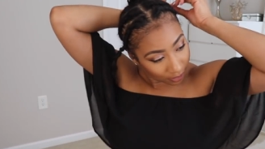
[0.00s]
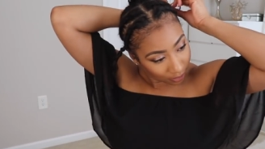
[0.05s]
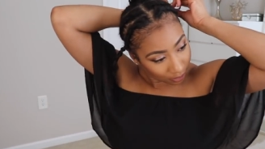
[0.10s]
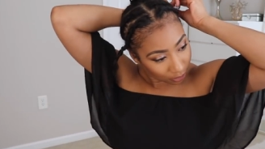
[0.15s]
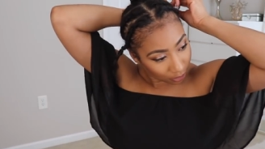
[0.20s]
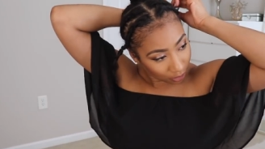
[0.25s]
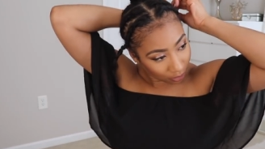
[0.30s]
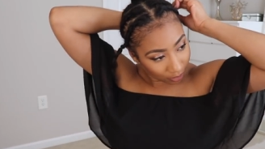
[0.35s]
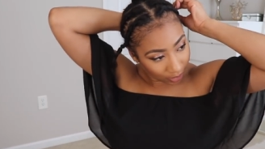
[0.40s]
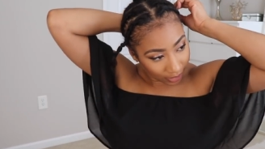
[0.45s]

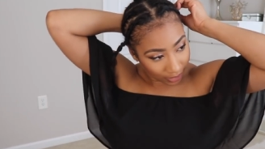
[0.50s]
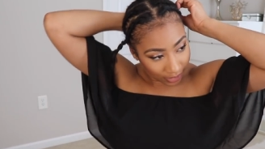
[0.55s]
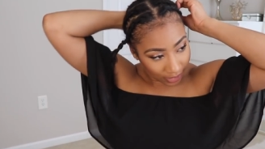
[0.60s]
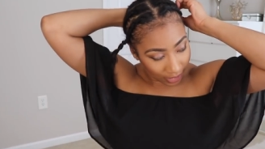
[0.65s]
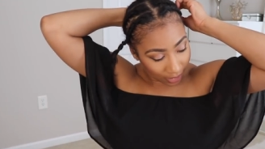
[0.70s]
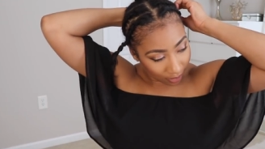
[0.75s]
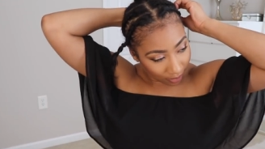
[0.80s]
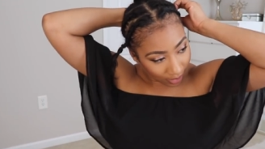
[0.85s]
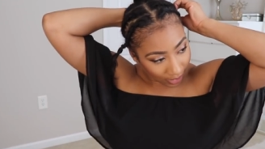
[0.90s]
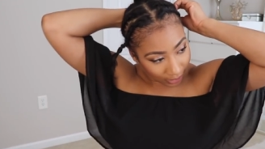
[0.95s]
So right
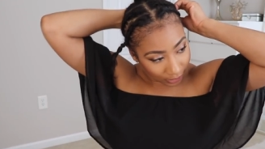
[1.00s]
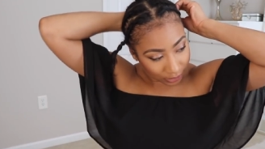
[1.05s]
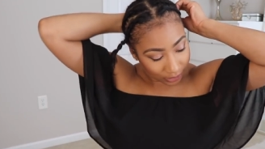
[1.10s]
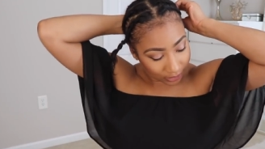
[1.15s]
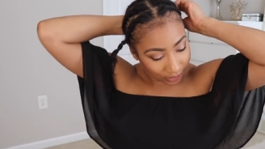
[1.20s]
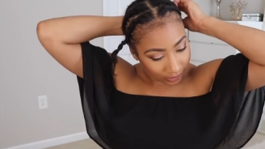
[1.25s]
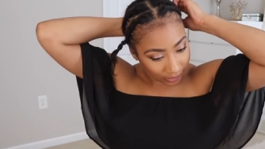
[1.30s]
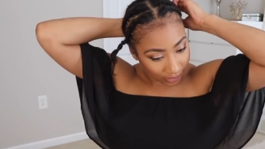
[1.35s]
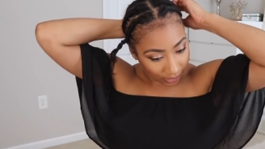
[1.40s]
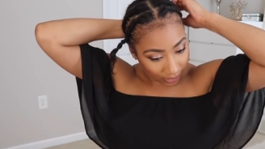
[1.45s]
now I
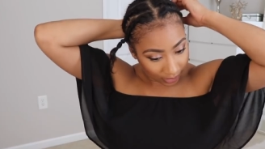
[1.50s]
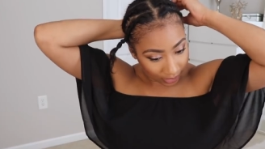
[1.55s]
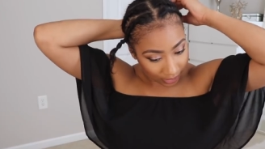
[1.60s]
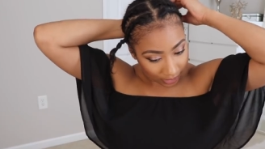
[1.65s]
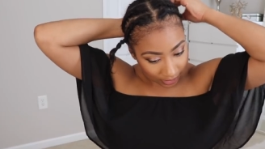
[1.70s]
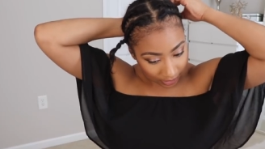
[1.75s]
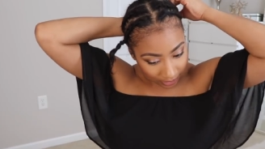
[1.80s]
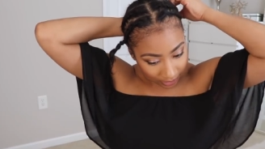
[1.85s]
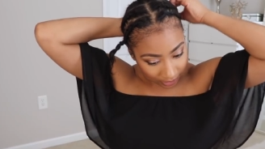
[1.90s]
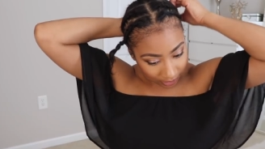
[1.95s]
just tuck it
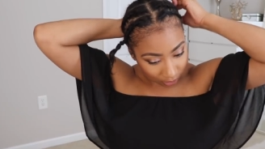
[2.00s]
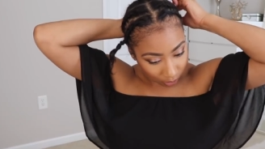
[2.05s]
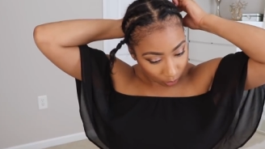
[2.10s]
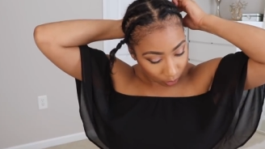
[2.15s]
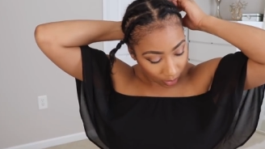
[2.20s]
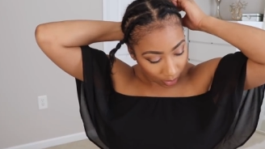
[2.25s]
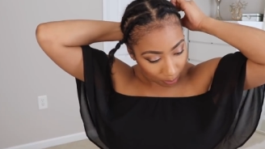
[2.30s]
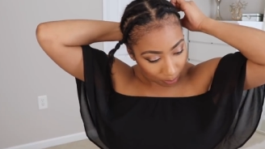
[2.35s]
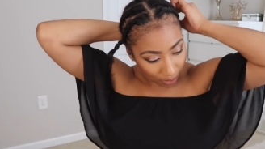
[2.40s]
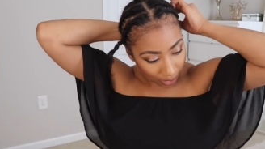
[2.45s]
in
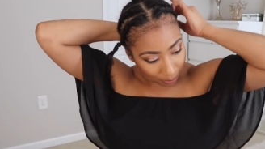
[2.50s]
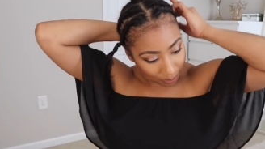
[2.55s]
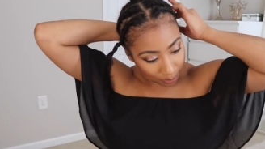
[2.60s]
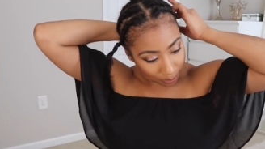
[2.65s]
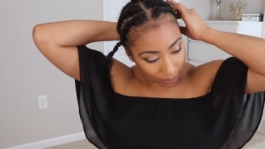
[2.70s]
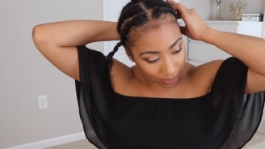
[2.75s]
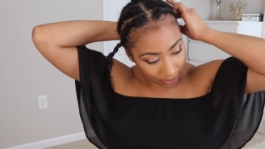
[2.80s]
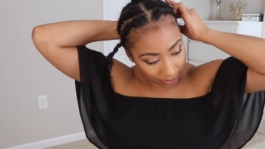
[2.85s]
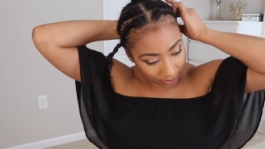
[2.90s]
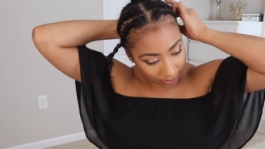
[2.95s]
or I bobby
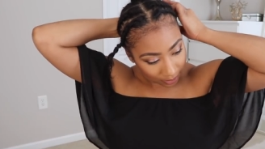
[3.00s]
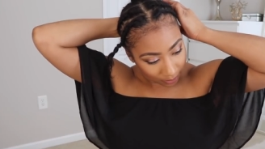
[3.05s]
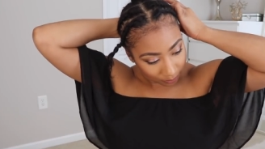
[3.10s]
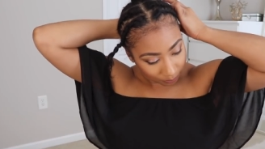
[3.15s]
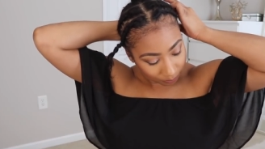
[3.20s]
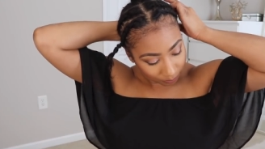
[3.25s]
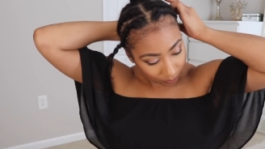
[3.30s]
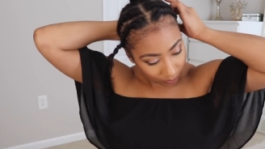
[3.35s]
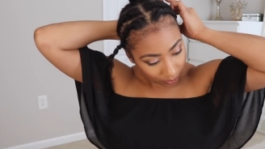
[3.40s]
pin it.